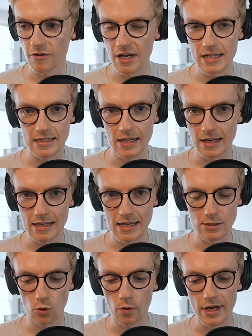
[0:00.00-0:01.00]
first thing
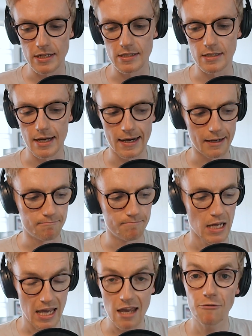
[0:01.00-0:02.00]
is always,
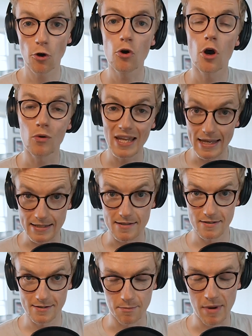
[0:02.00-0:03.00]
if your goal is
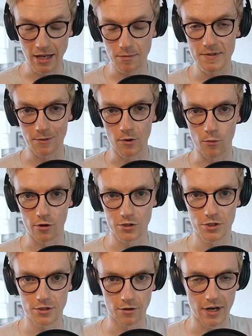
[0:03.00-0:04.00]
to make someone
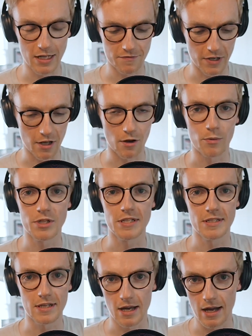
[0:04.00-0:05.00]
watch your next video, which
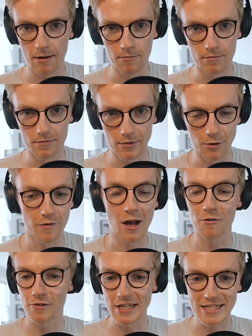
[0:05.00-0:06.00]
is, you've
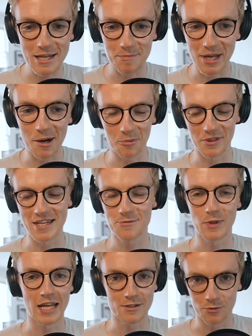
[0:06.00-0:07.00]
helpfully teed me up with this,
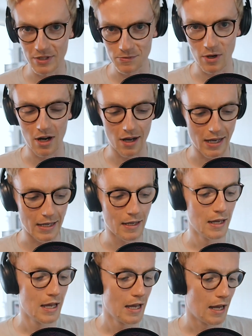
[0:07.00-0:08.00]
but that's always what I
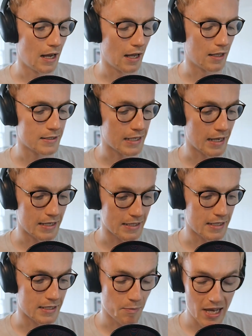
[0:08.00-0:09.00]
say
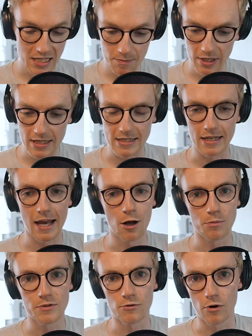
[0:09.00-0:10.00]
is the best, because it
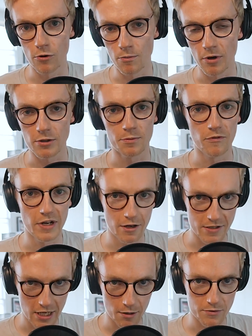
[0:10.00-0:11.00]
helps grow multiple
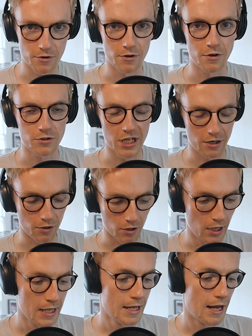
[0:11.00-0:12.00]
videos, helps grow your
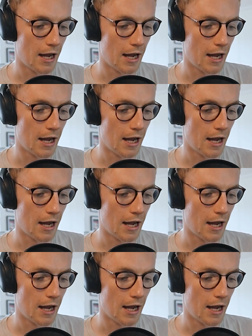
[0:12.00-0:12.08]
channel